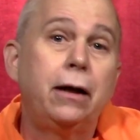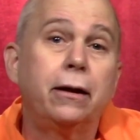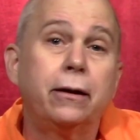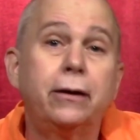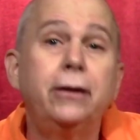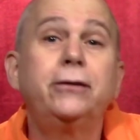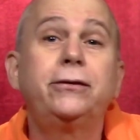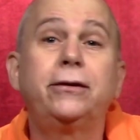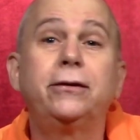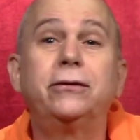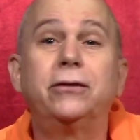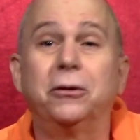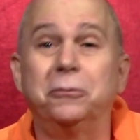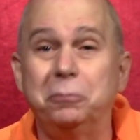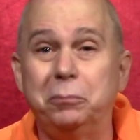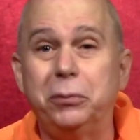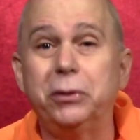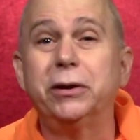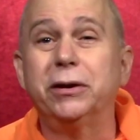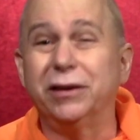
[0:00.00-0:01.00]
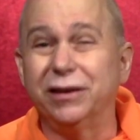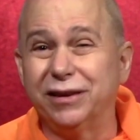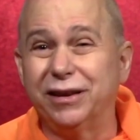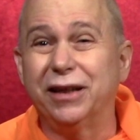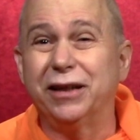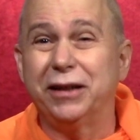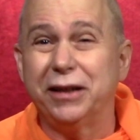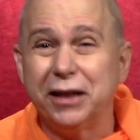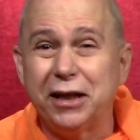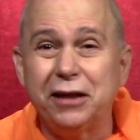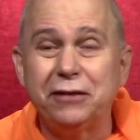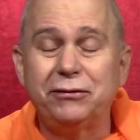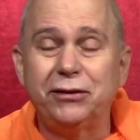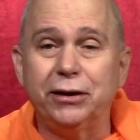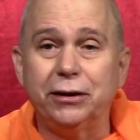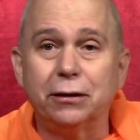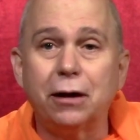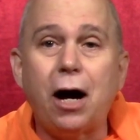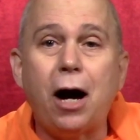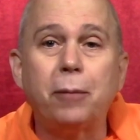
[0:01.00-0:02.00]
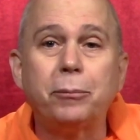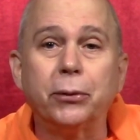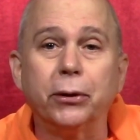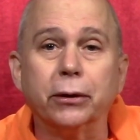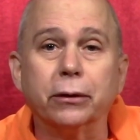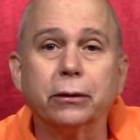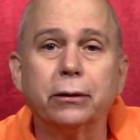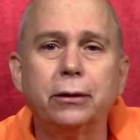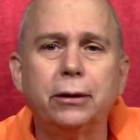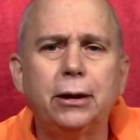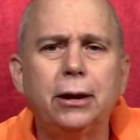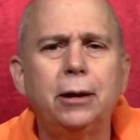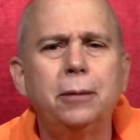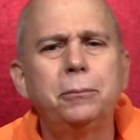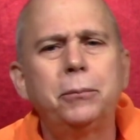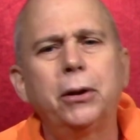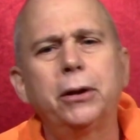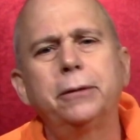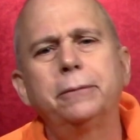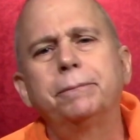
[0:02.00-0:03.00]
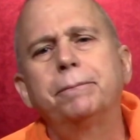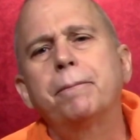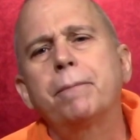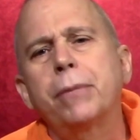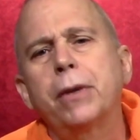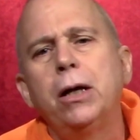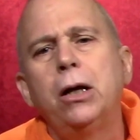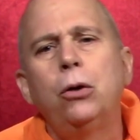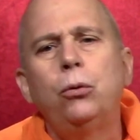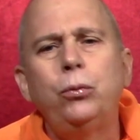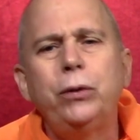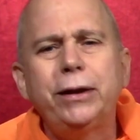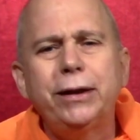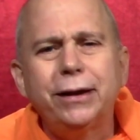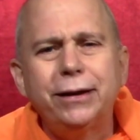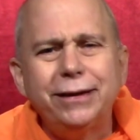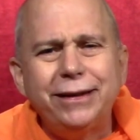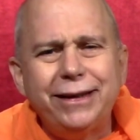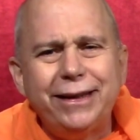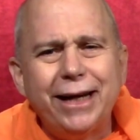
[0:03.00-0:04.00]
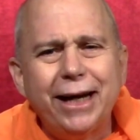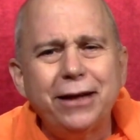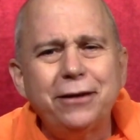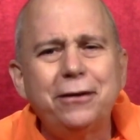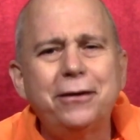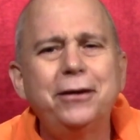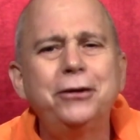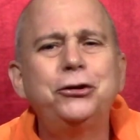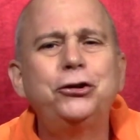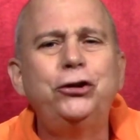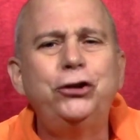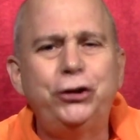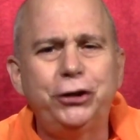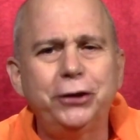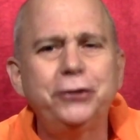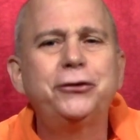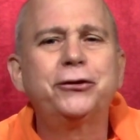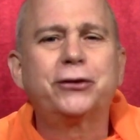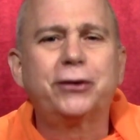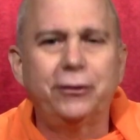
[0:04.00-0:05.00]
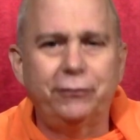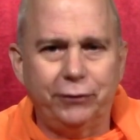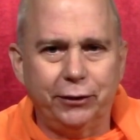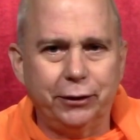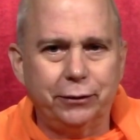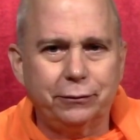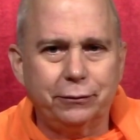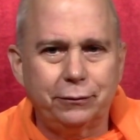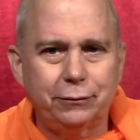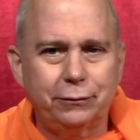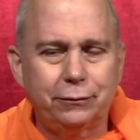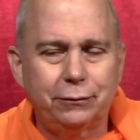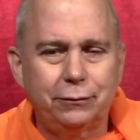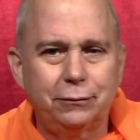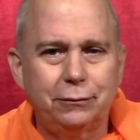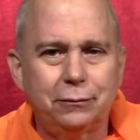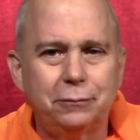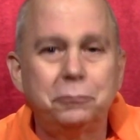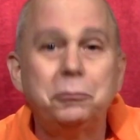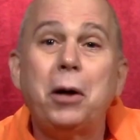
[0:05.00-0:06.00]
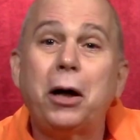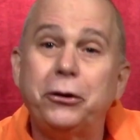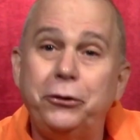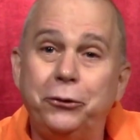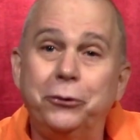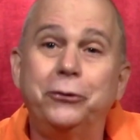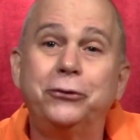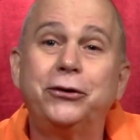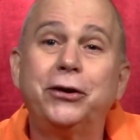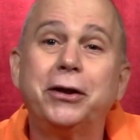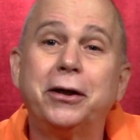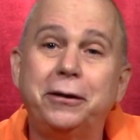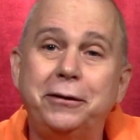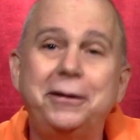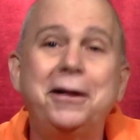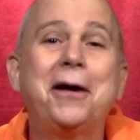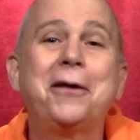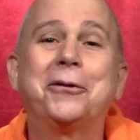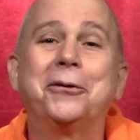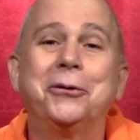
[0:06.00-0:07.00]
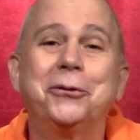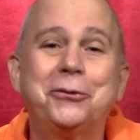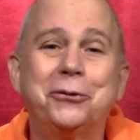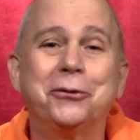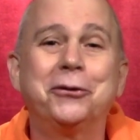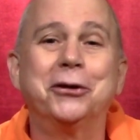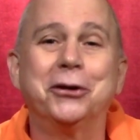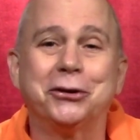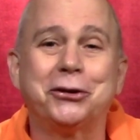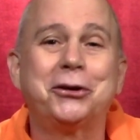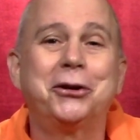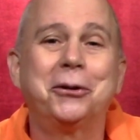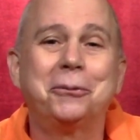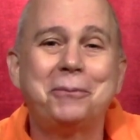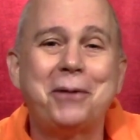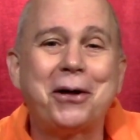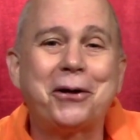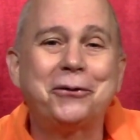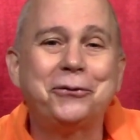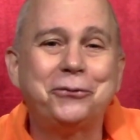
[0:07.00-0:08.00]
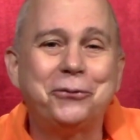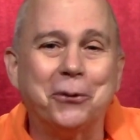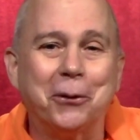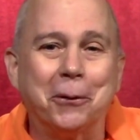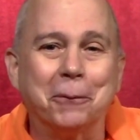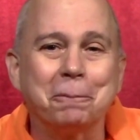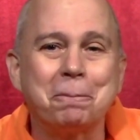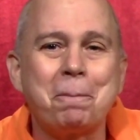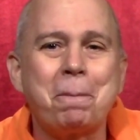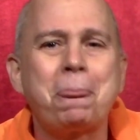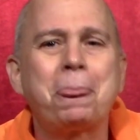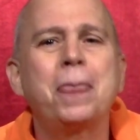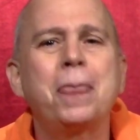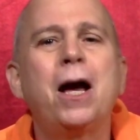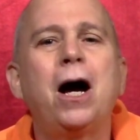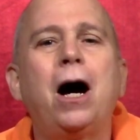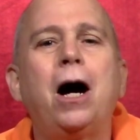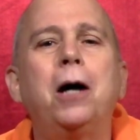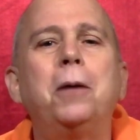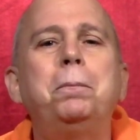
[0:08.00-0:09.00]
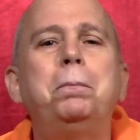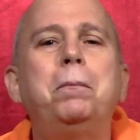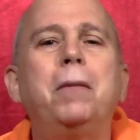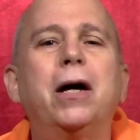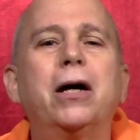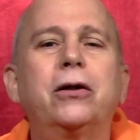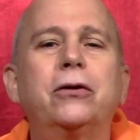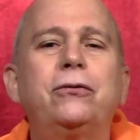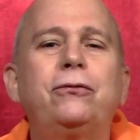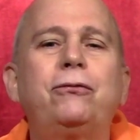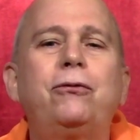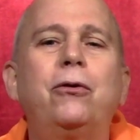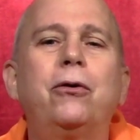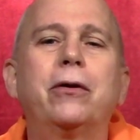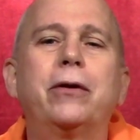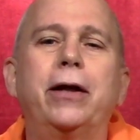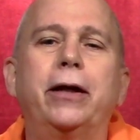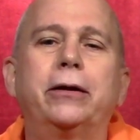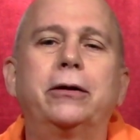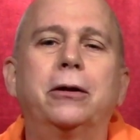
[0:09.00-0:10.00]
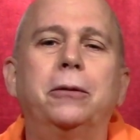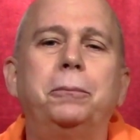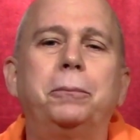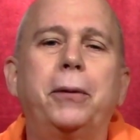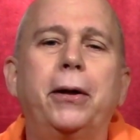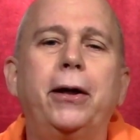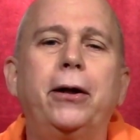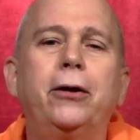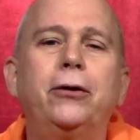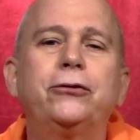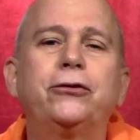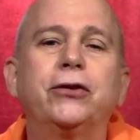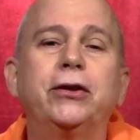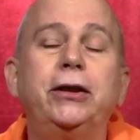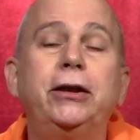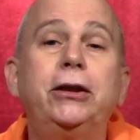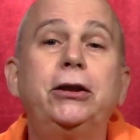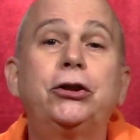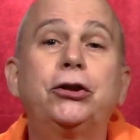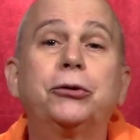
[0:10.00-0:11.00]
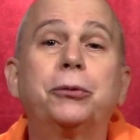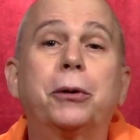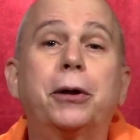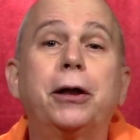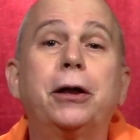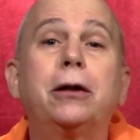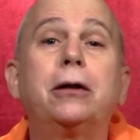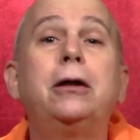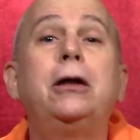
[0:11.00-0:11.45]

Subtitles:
This is a big and heavy topic, but we can get the gist of it by using another traditional metaphor, a metaphor that compares Ishvara